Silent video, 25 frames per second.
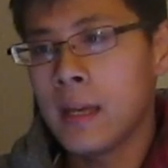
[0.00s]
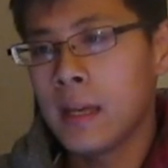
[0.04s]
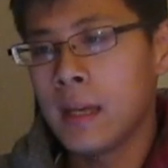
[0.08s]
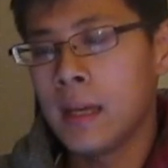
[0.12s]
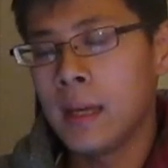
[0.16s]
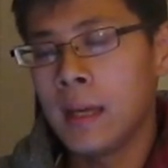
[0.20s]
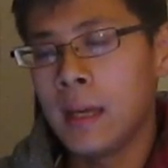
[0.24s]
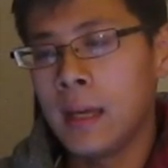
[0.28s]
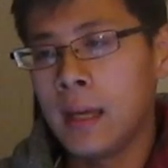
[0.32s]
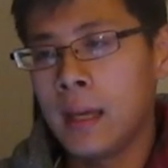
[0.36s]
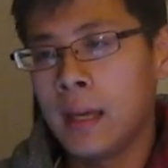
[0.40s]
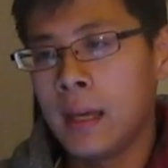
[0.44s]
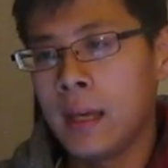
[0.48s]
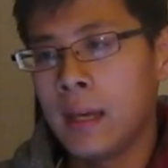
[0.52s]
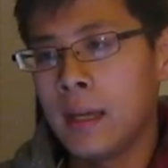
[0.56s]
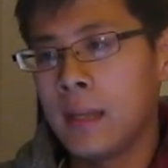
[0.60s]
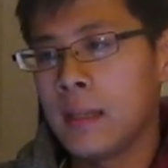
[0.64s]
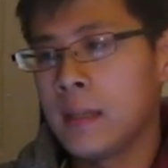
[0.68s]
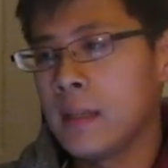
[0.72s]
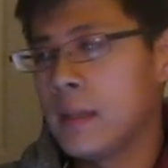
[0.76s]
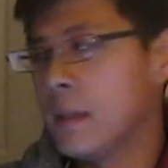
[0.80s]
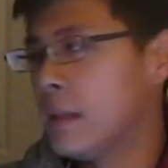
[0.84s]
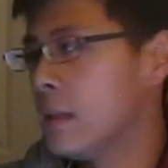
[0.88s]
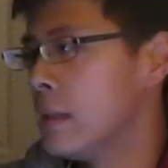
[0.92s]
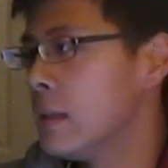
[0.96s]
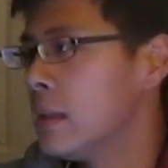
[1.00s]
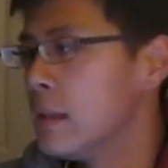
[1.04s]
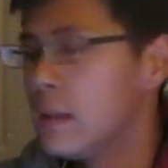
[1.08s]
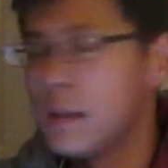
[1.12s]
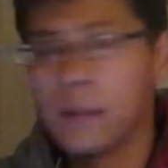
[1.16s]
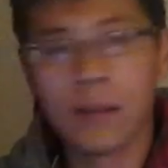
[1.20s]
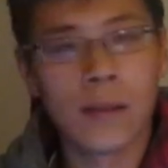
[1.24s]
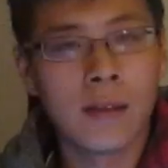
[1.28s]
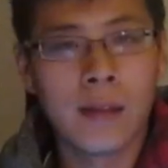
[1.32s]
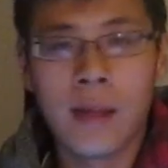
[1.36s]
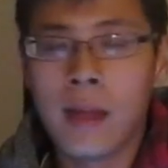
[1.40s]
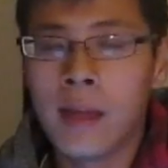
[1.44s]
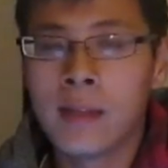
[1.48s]
And
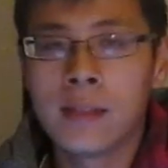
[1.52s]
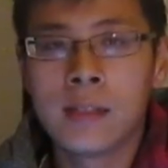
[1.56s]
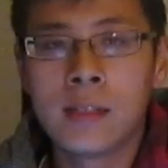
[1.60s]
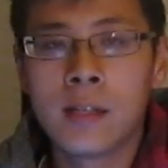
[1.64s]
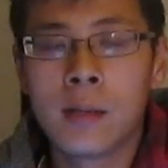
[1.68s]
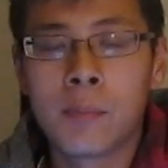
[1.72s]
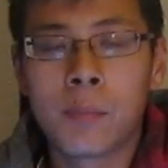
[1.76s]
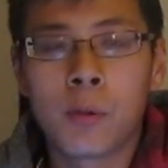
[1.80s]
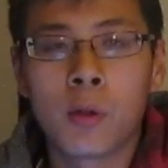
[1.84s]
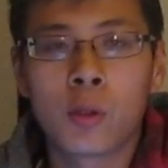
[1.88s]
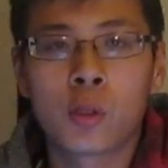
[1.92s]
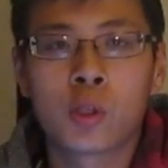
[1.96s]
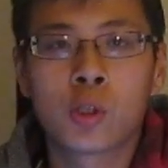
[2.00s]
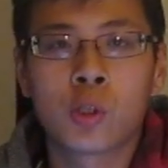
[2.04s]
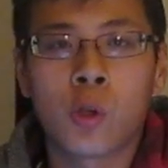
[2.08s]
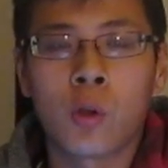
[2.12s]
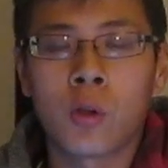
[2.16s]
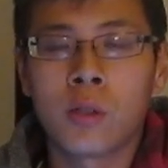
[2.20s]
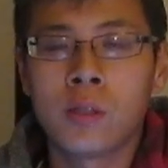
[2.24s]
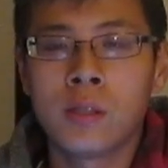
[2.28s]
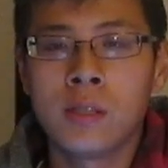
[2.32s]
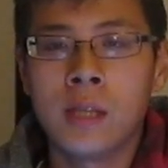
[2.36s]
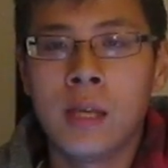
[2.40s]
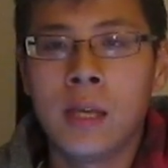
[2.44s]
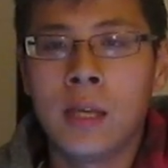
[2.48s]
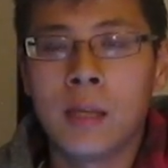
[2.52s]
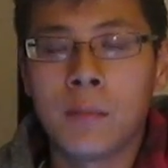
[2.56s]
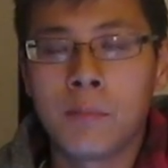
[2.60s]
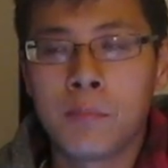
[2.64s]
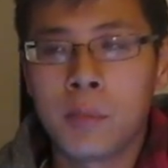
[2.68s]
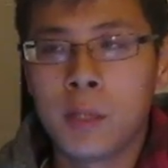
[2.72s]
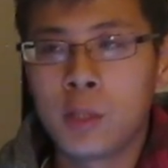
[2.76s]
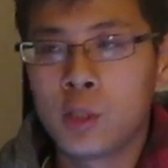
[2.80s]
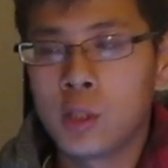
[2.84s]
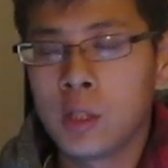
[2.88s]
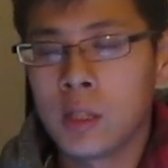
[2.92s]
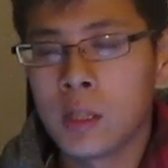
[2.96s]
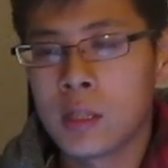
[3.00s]
he ended up on Shark Tank
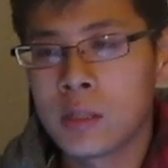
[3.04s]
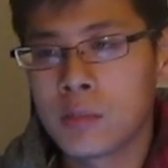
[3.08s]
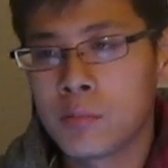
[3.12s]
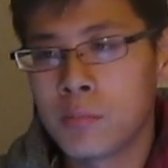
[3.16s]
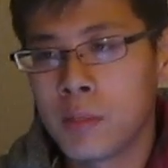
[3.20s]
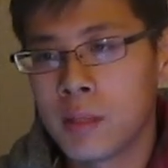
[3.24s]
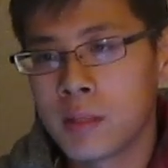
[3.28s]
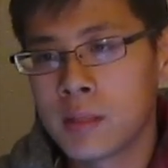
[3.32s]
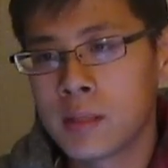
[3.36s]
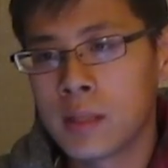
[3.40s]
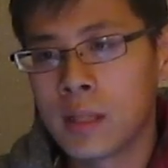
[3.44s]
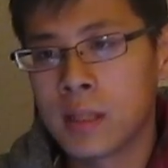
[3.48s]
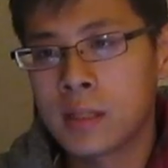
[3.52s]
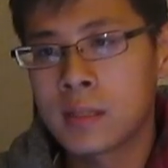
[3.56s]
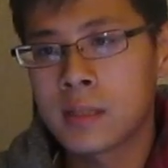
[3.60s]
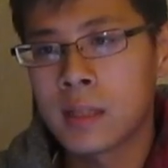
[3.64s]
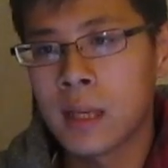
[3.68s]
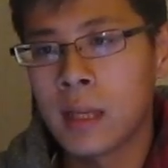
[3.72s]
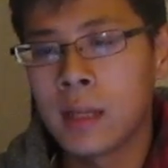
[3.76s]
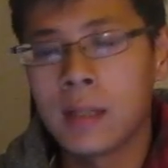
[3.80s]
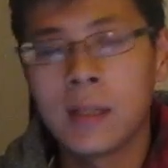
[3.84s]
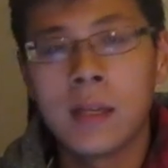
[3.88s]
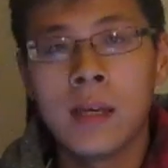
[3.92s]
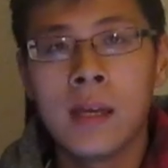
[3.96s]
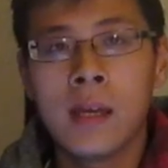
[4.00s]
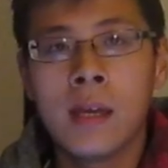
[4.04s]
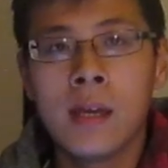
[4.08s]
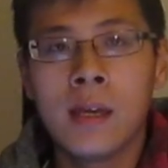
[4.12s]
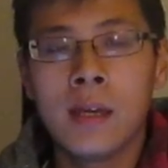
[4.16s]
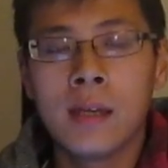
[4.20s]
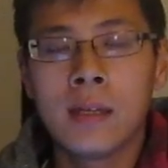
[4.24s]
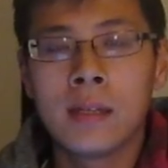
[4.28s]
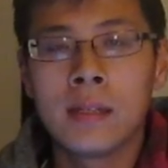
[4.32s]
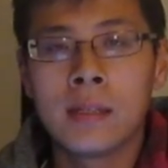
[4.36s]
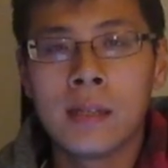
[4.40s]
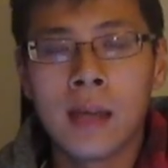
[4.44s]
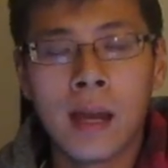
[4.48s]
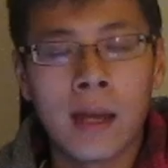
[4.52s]
pitching his business. And
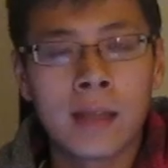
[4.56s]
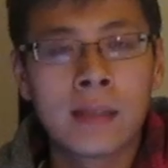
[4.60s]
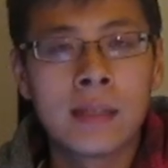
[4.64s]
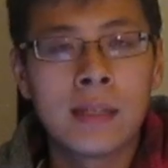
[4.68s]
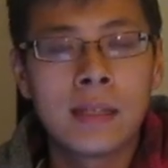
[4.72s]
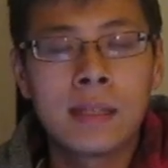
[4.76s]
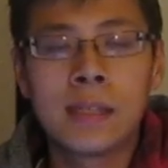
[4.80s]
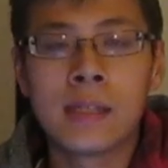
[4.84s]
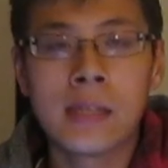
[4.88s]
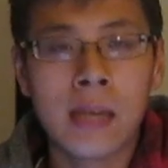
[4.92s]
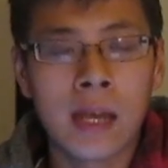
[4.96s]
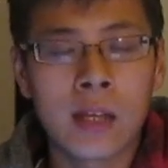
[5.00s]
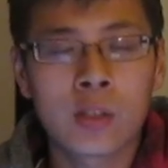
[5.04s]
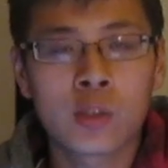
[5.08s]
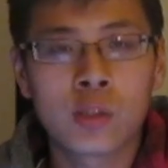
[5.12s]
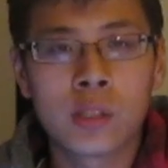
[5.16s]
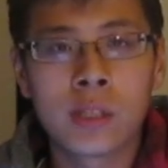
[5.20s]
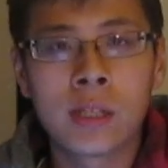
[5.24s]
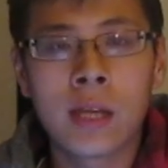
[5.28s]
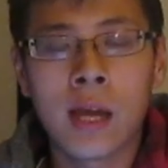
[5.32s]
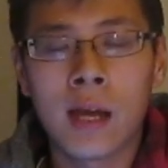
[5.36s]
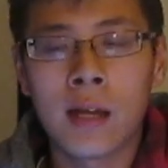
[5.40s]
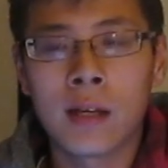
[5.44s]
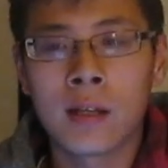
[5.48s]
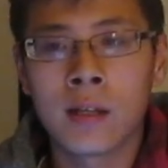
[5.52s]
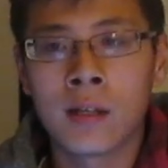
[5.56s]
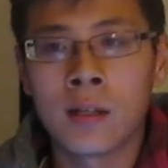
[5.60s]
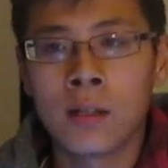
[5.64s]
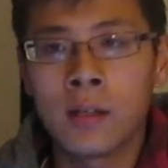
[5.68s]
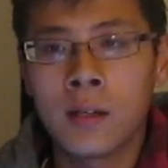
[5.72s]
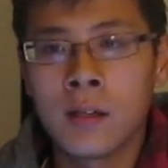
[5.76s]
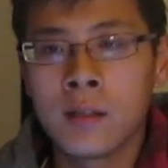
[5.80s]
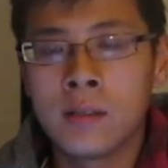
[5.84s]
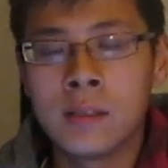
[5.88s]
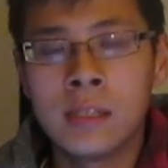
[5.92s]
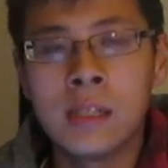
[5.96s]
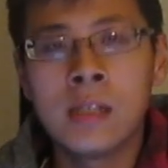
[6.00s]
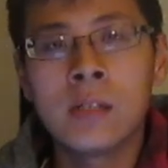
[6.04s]
he, I think he actually got a,
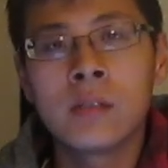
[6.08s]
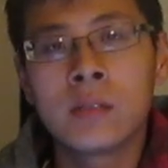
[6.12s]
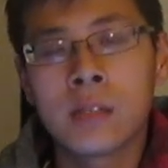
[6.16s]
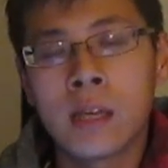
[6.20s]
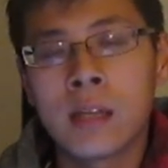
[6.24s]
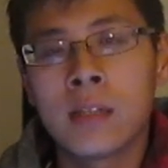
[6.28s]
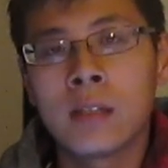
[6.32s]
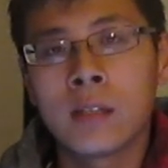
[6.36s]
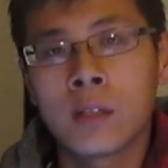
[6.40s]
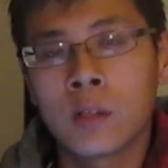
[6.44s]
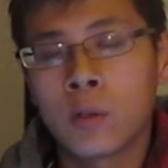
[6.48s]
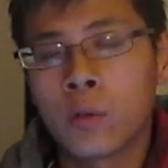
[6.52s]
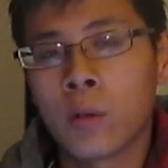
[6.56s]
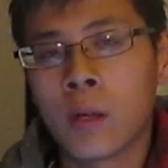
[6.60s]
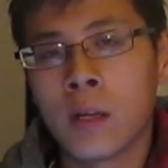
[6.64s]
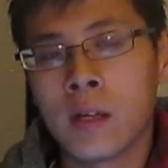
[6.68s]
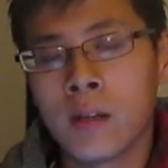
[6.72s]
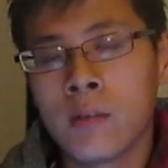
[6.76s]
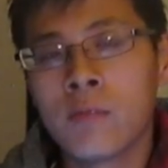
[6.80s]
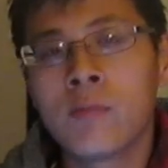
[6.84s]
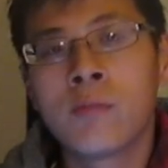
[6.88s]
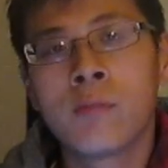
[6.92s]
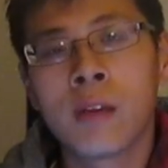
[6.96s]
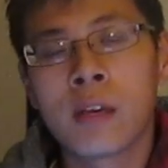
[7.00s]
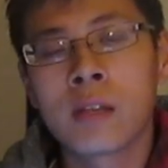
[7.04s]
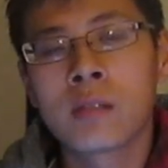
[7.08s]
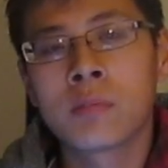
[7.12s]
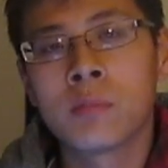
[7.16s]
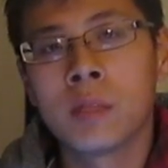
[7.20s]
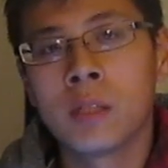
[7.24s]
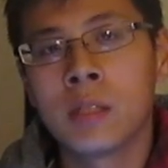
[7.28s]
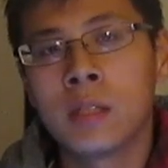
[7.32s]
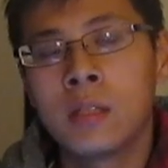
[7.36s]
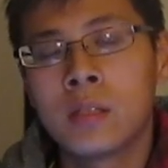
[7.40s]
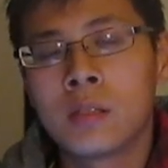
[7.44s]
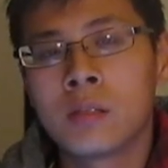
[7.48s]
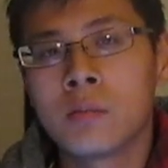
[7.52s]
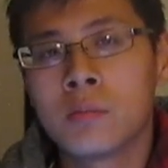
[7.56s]
a, deal and a great
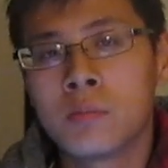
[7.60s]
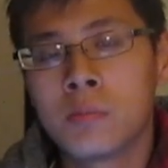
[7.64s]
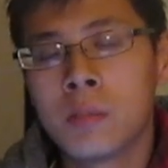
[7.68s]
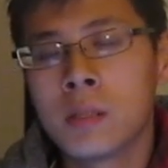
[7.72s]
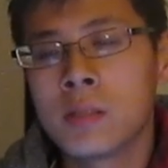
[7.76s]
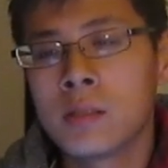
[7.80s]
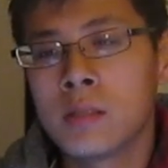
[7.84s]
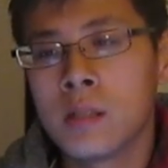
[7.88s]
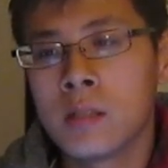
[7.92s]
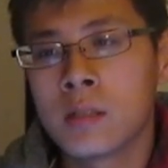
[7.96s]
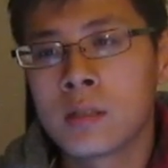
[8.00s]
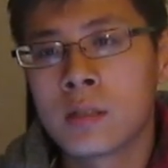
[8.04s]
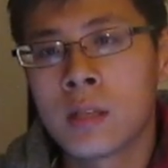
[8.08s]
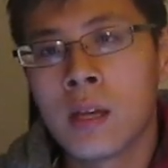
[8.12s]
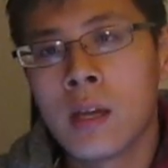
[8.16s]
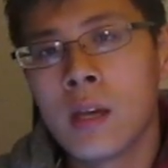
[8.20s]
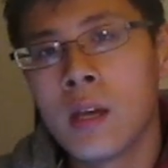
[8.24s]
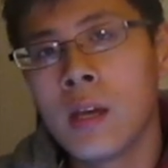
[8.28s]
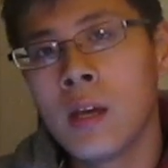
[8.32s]
investment in his business.